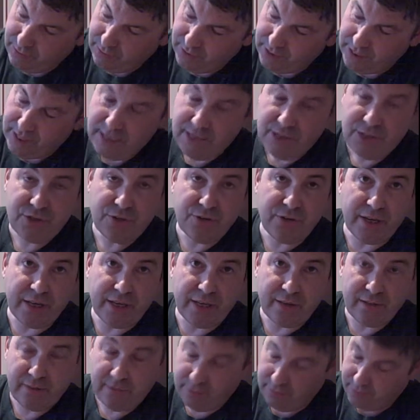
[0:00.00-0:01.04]
the E
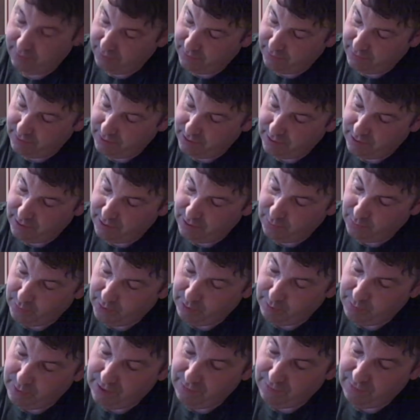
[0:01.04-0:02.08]
string
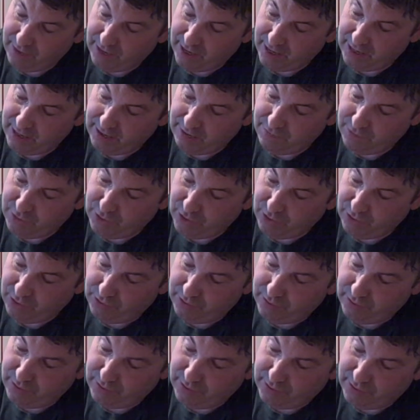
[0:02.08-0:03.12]
where B flat lives
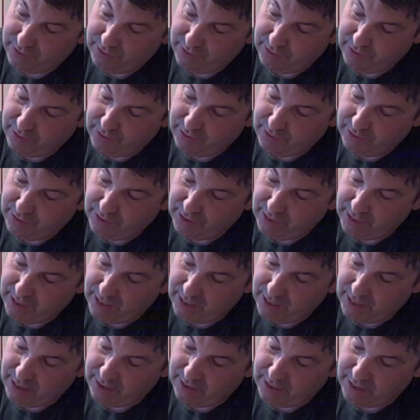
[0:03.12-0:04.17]
on,
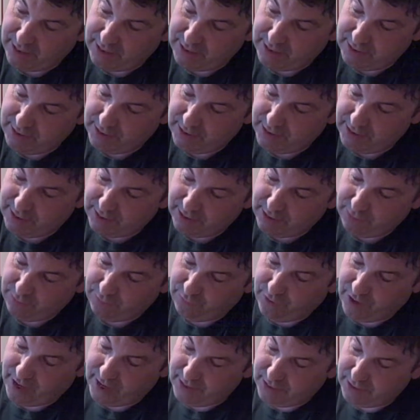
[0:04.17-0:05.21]
and that's the 6th
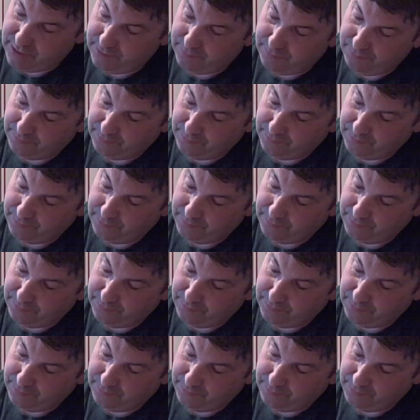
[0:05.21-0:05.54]
fret.